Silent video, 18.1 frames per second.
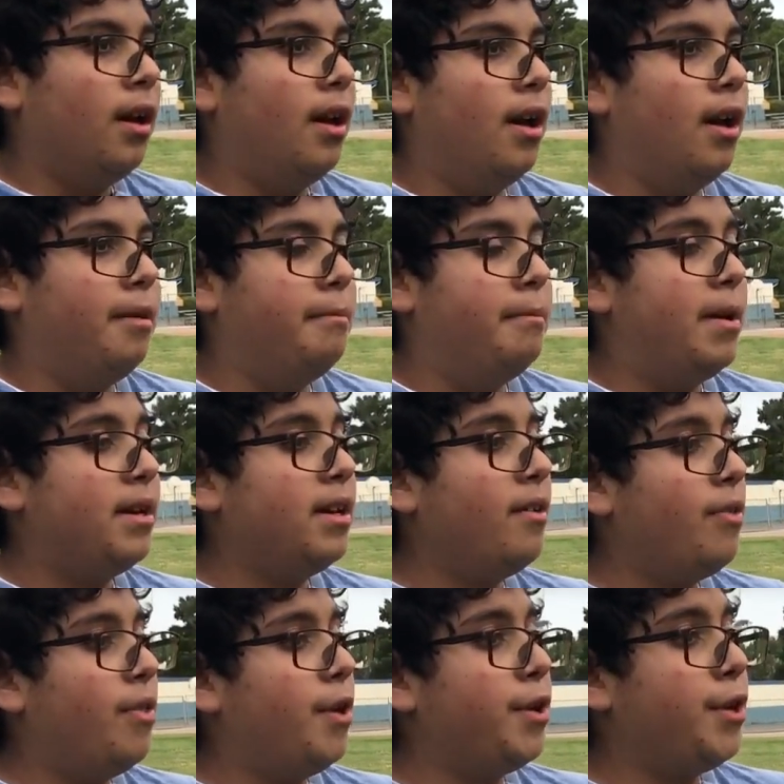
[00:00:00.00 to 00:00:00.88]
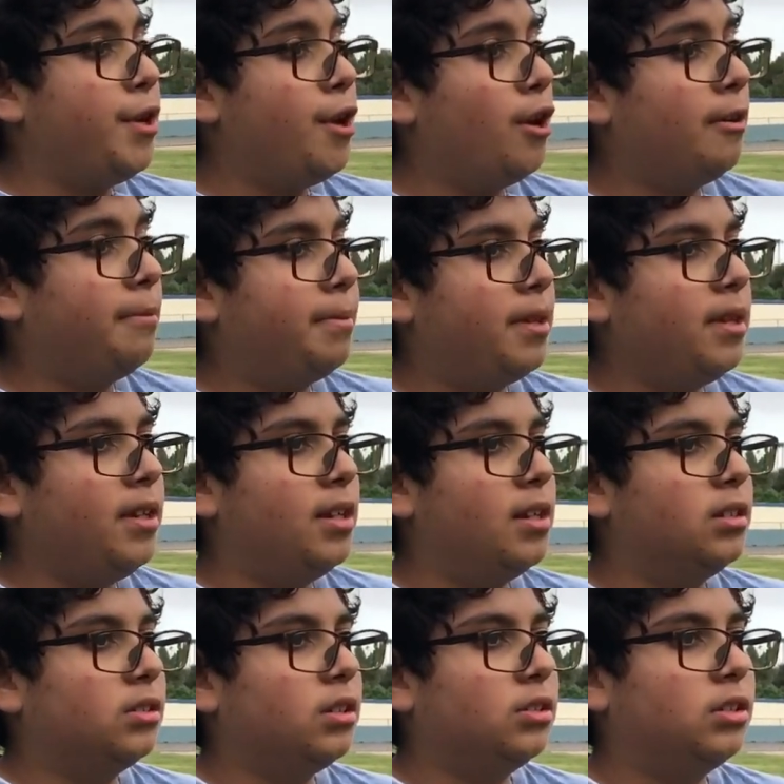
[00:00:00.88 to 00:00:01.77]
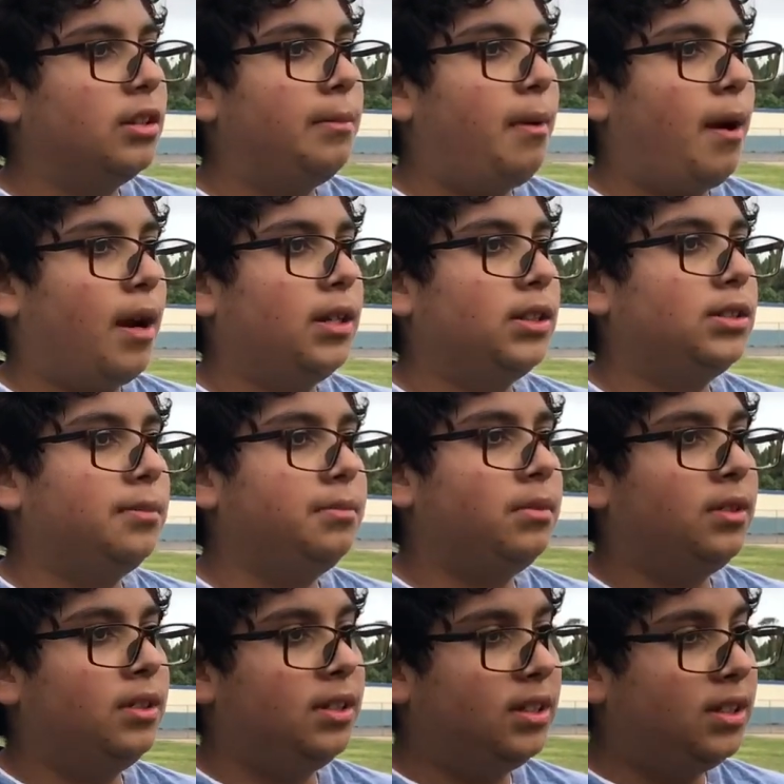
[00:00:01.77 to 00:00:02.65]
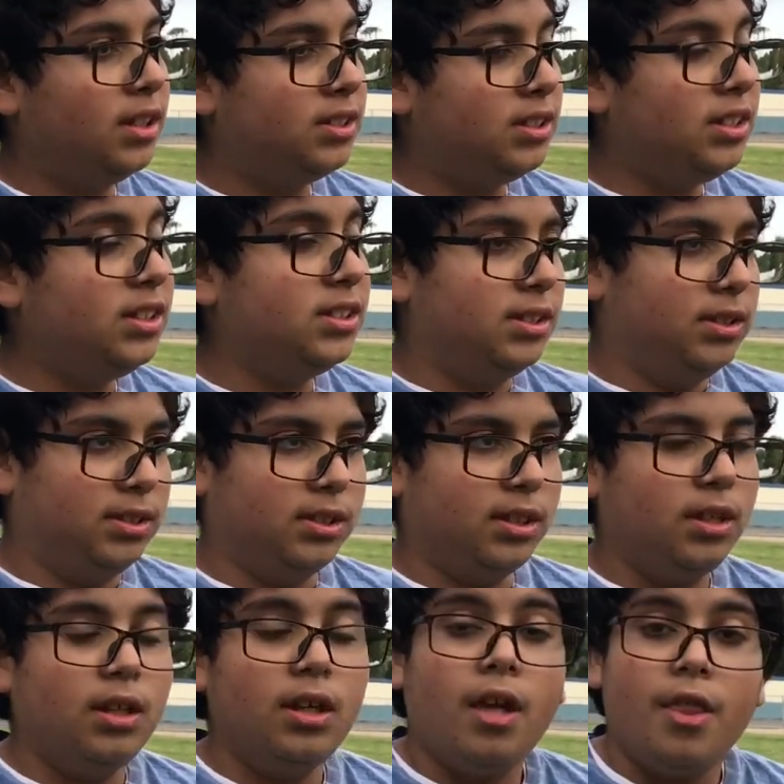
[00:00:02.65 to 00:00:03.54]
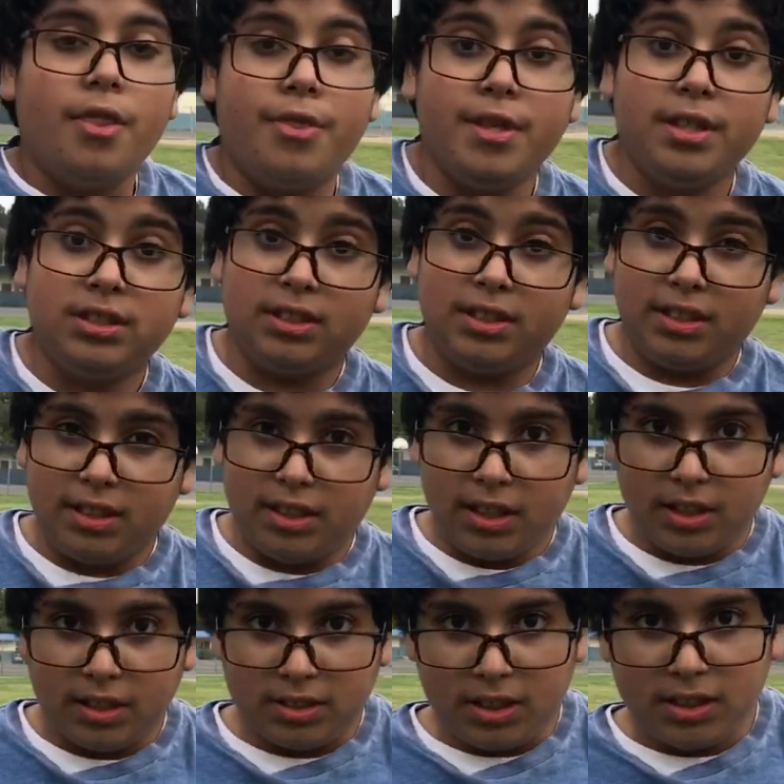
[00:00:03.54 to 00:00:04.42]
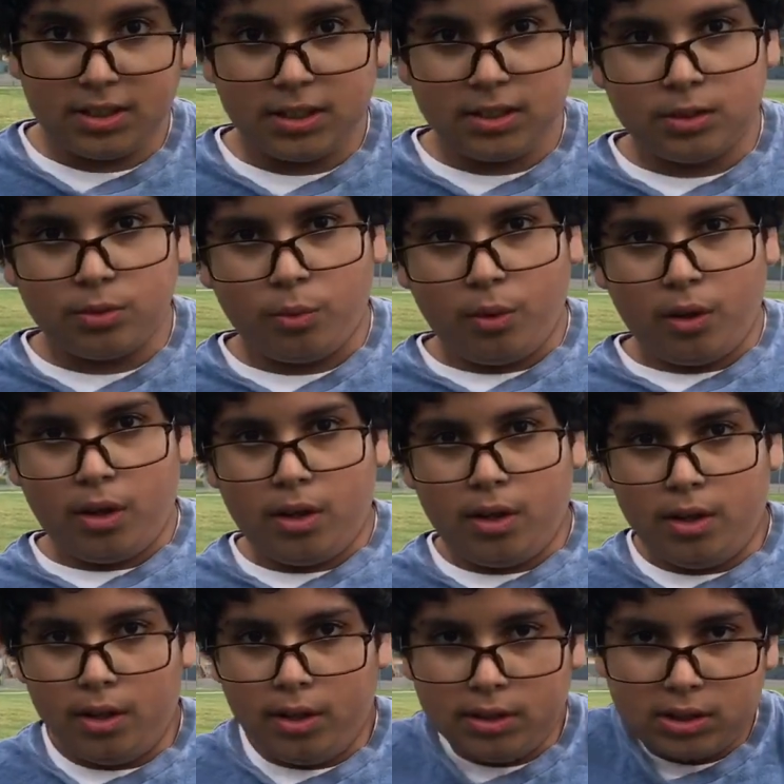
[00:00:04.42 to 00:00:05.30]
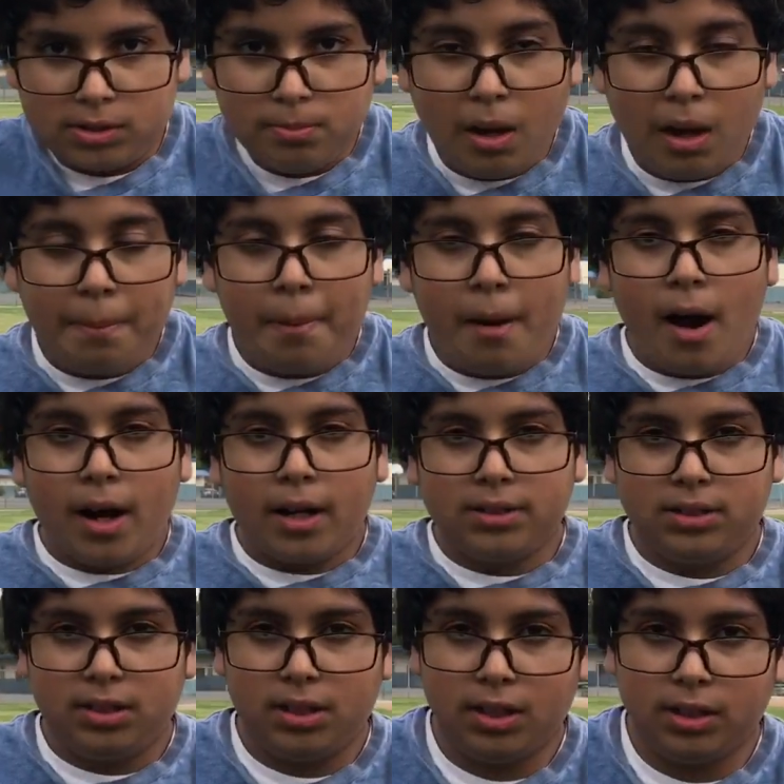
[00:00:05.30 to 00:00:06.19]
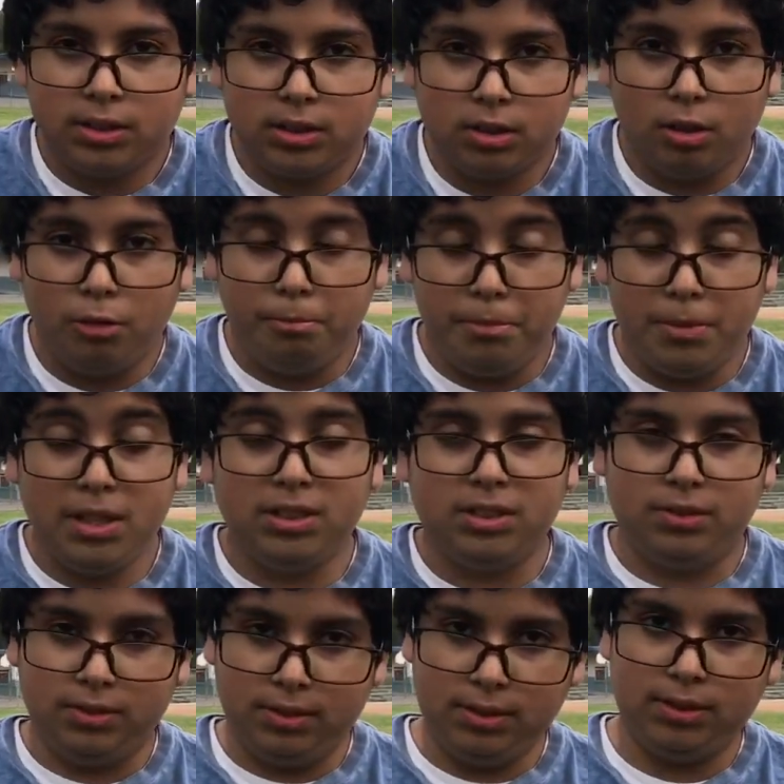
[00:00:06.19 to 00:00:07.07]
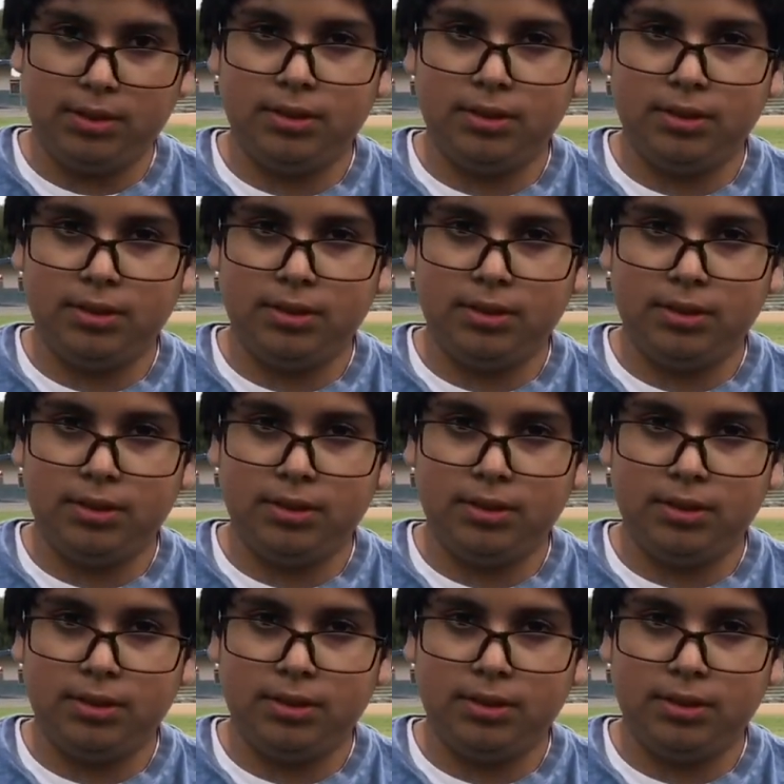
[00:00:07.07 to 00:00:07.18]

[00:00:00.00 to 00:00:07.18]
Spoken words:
And many of the Europeans also brought in some diseases. These diseases were smallpox and also measles.